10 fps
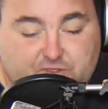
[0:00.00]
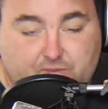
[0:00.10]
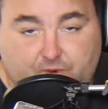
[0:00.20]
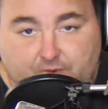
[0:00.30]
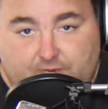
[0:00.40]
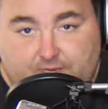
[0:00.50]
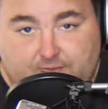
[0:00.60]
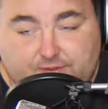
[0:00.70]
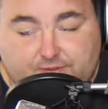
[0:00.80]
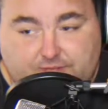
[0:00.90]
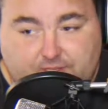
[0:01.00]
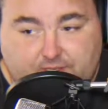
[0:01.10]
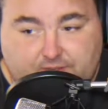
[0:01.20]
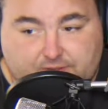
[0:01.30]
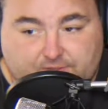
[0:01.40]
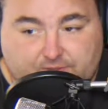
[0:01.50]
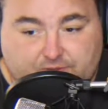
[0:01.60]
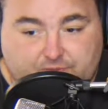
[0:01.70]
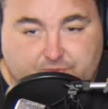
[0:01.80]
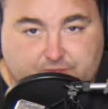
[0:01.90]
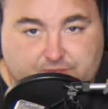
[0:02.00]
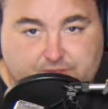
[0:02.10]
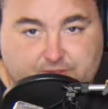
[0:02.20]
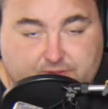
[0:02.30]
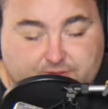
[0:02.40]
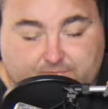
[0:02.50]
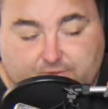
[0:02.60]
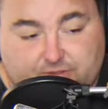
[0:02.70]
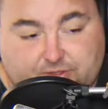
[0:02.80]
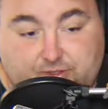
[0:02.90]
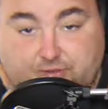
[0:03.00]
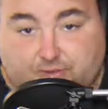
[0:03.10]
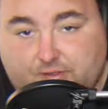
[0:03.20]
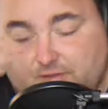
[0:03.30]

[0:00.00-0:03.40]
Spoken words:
Tomorrow night, Tuesday night is our first post. It's our first shoot.